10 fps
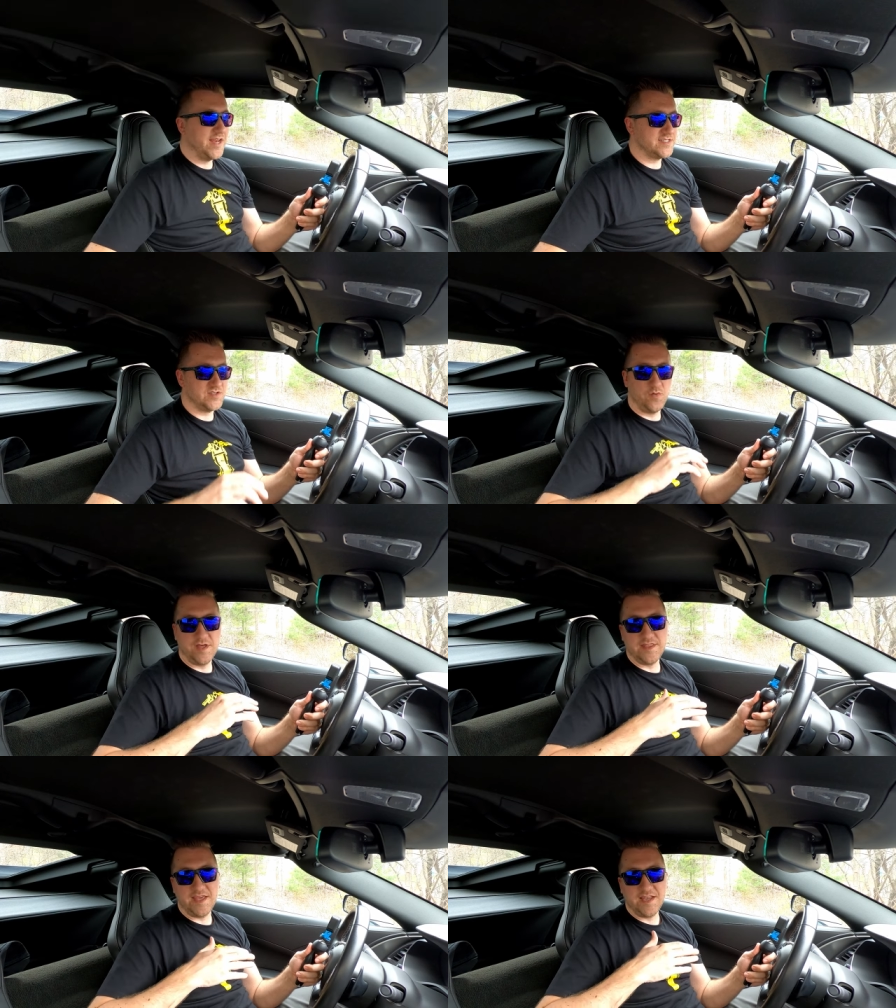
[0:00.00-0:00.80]
and it's the
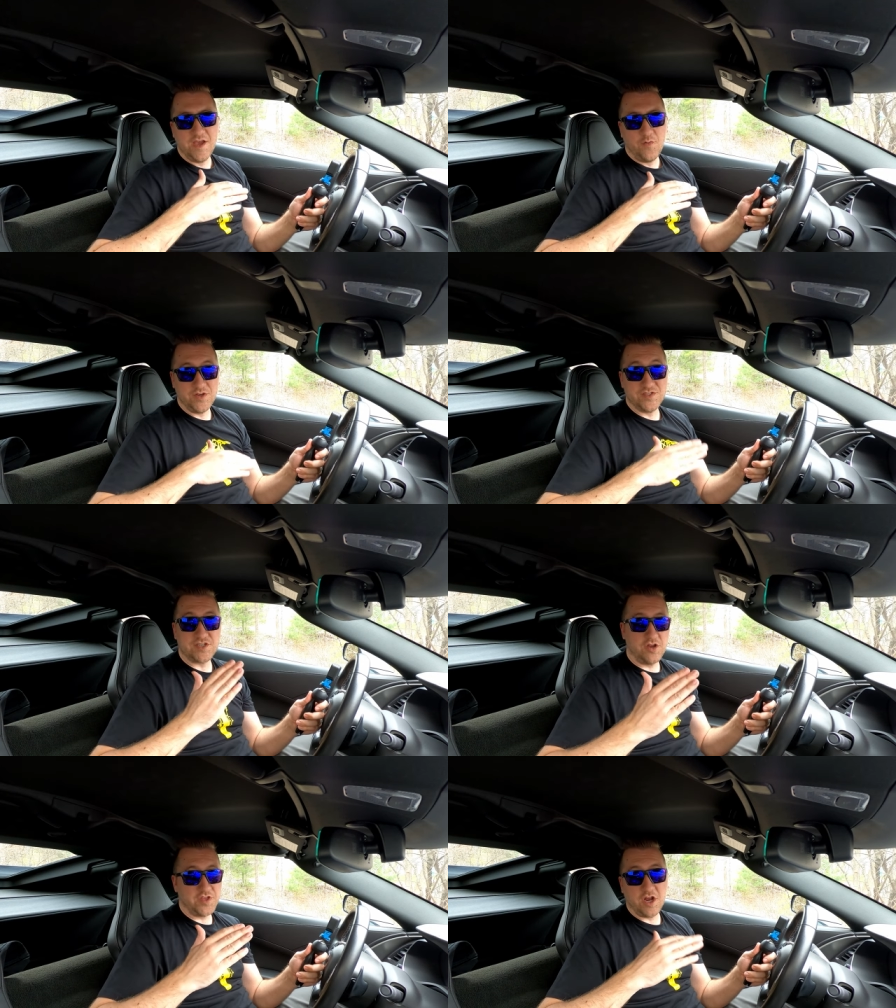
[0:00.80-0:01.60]
one that when you
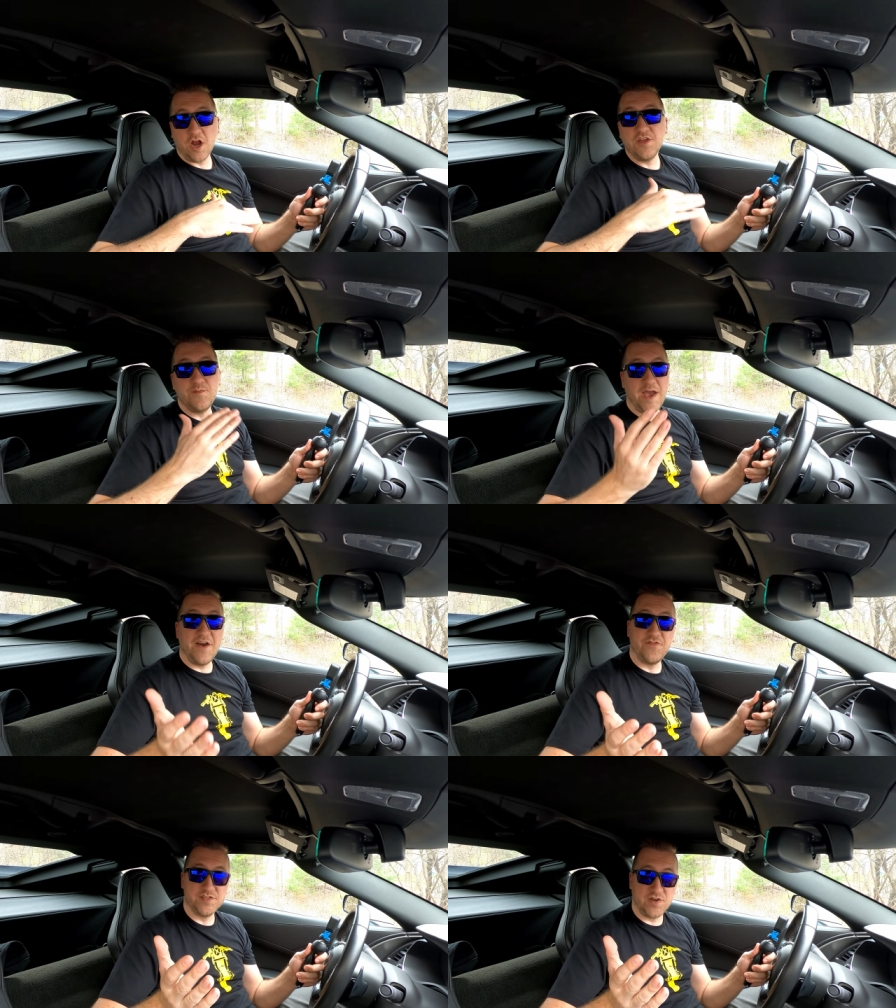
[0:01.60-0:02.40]
start the car the
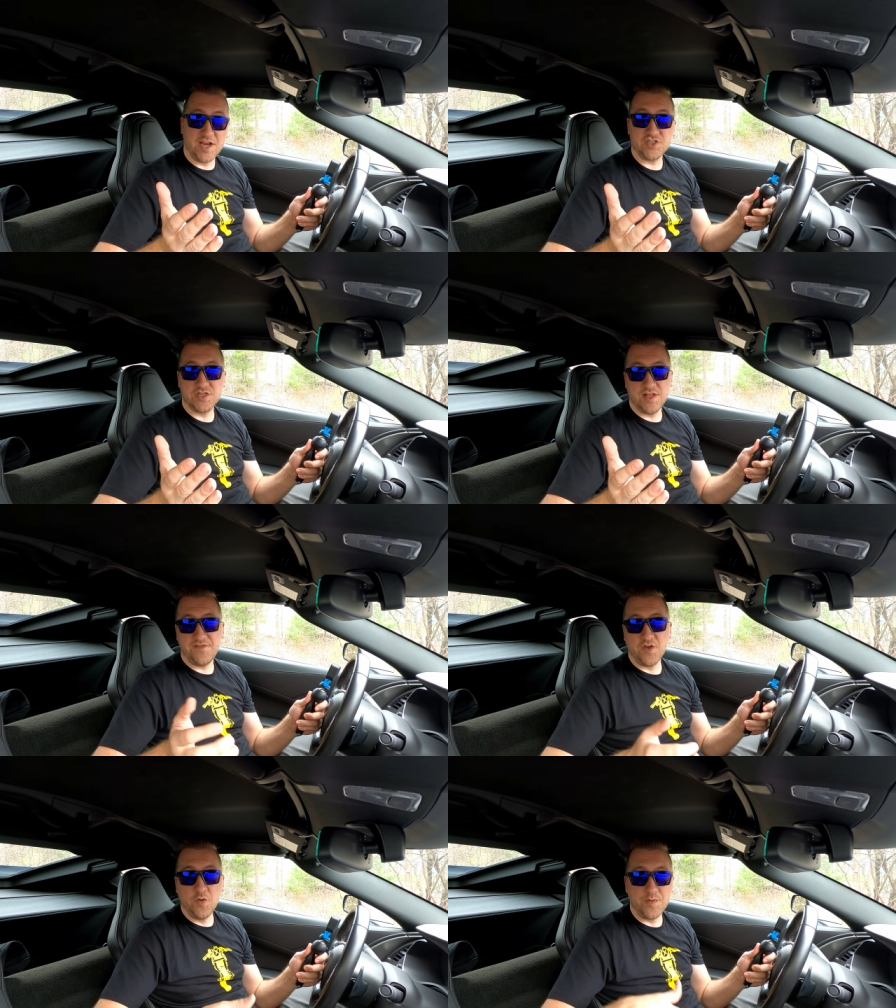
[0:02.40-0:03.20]
baffles are actually
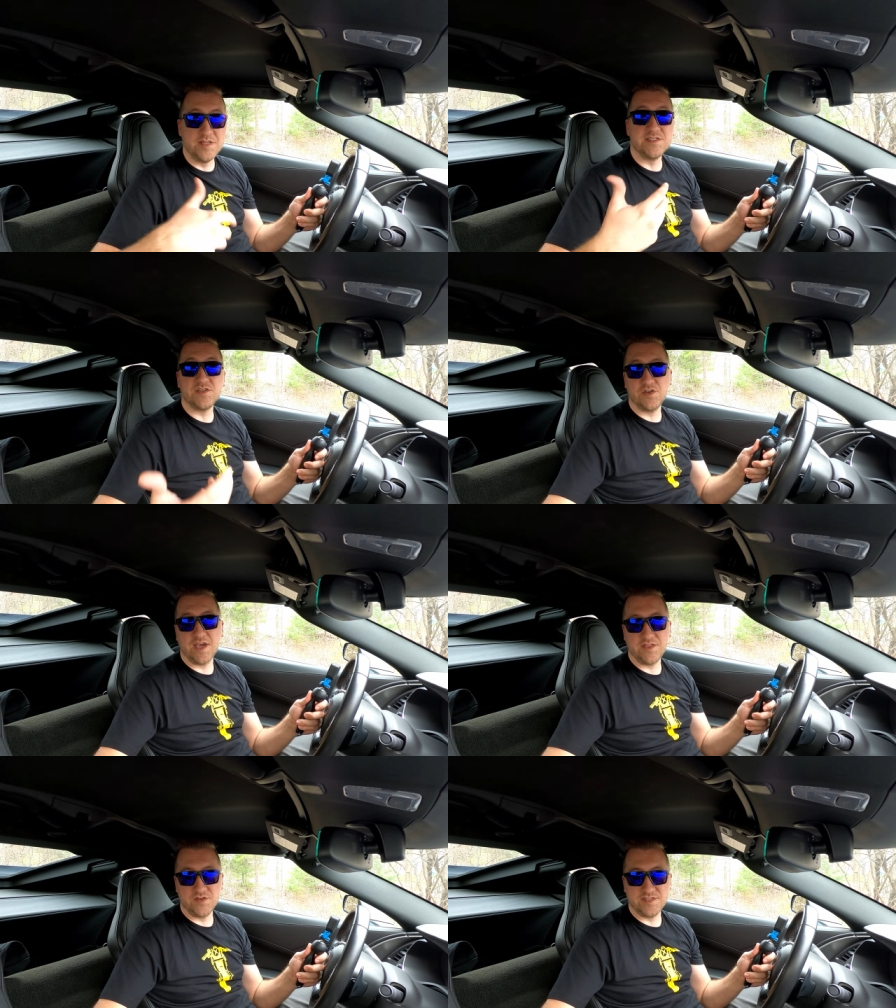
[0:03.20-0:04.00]
left open so you
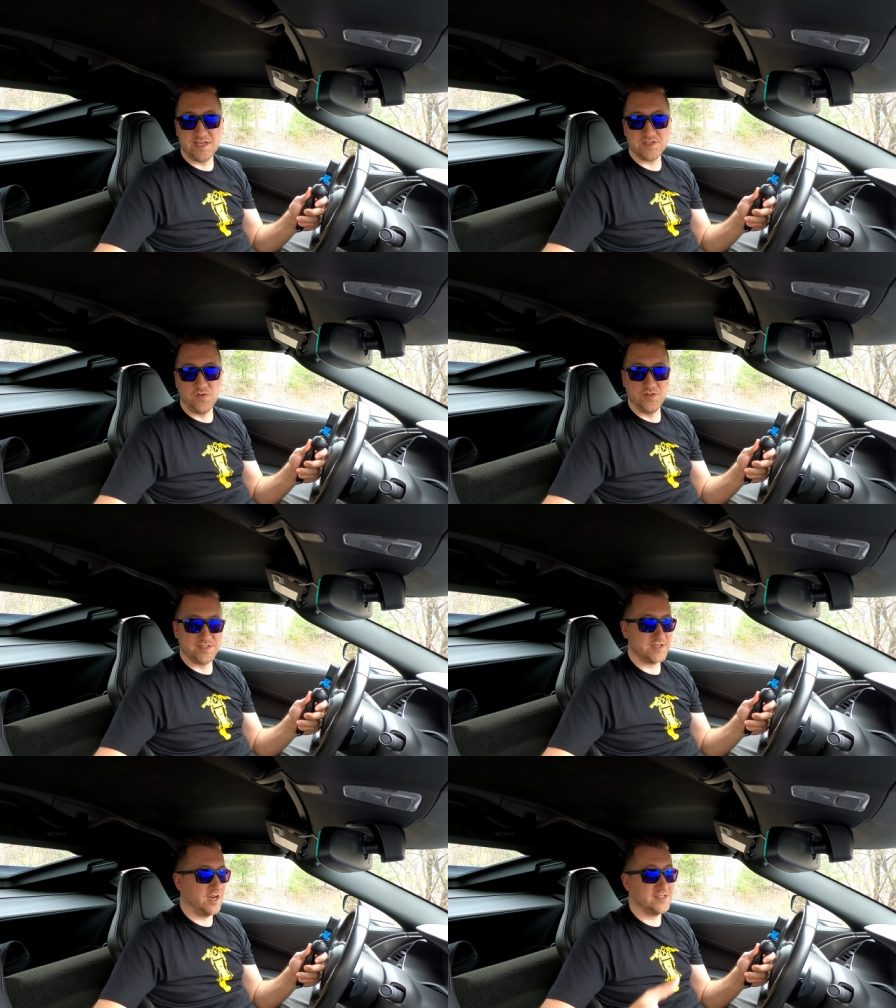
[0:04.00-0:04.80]
get those nice cold
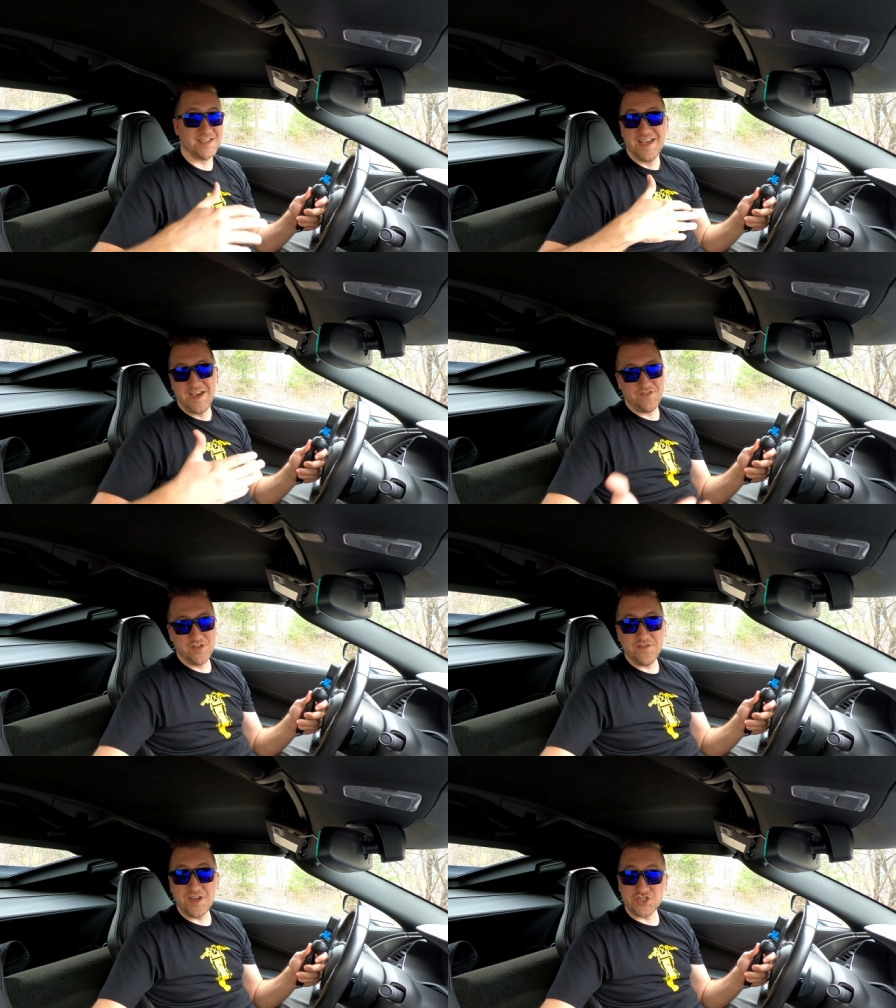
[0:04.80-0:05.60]
starts if you
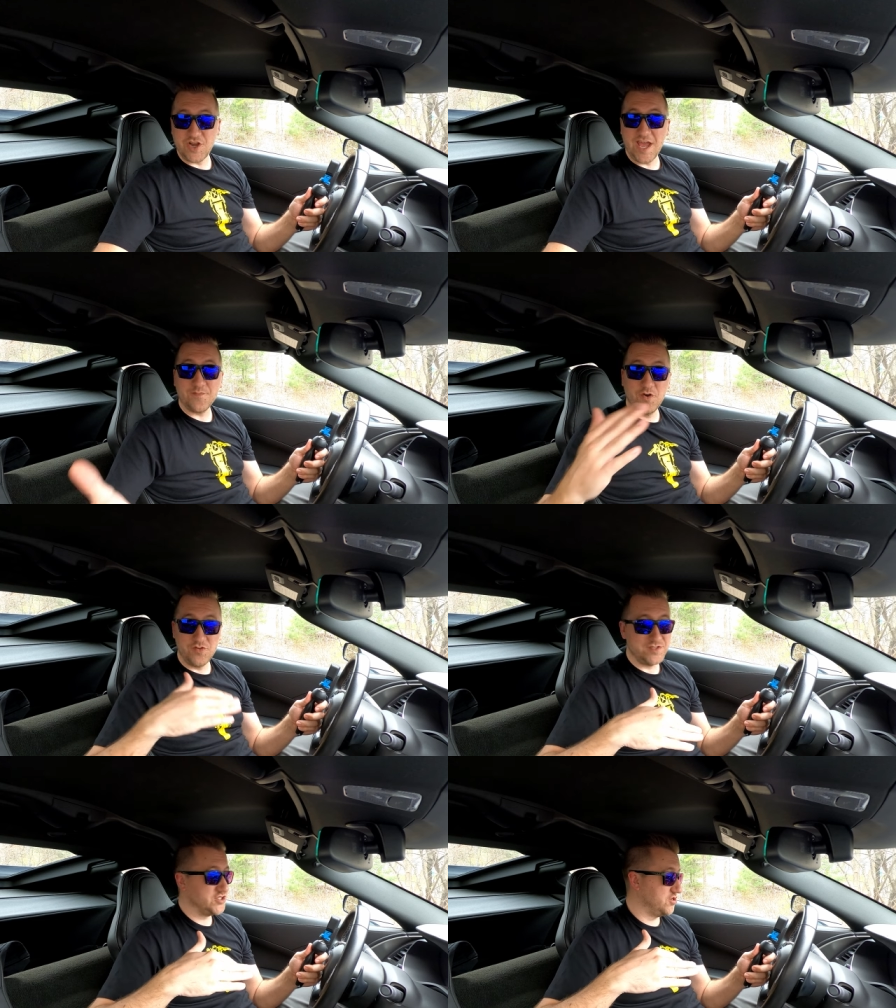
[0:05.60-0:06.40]
leave it in track
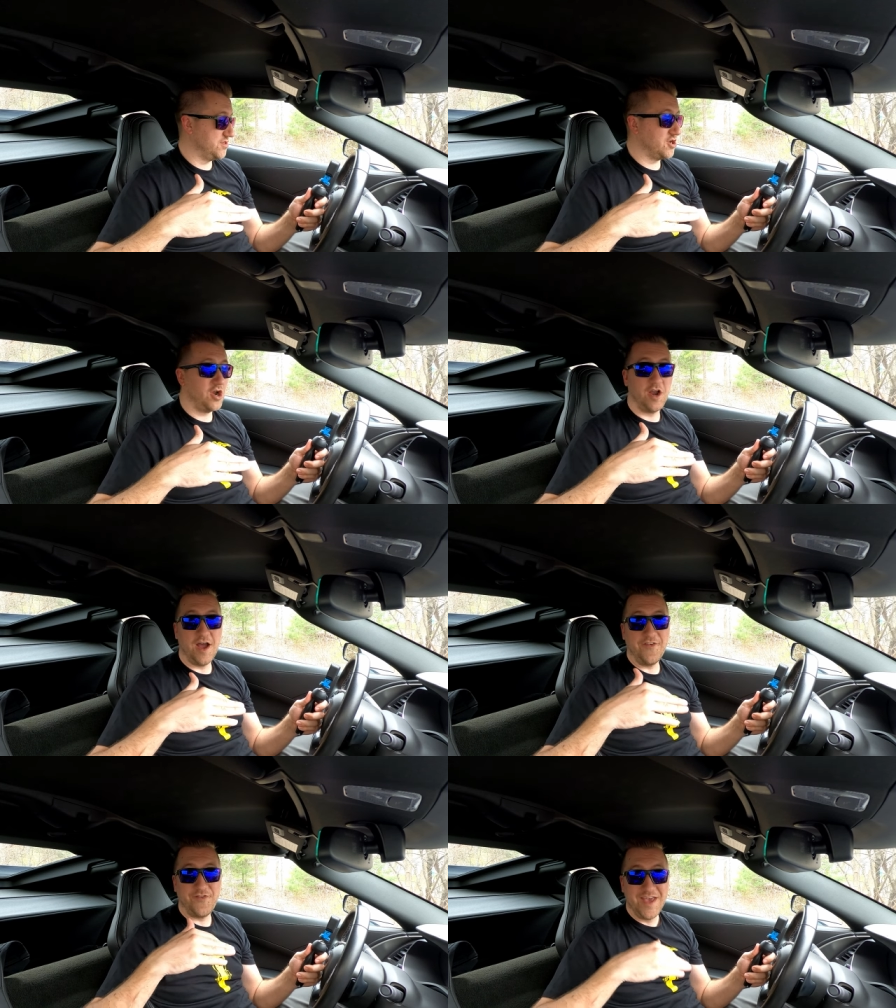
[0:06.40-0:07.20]
mode turn the car
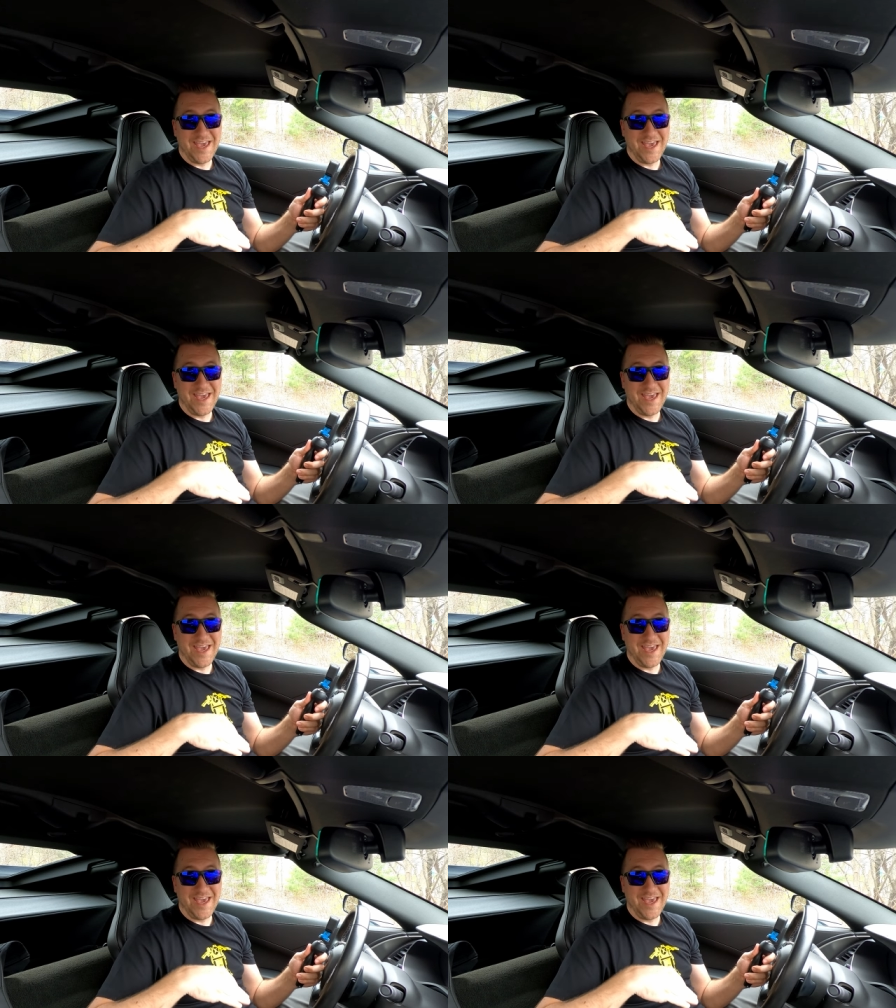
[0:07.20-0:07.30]
off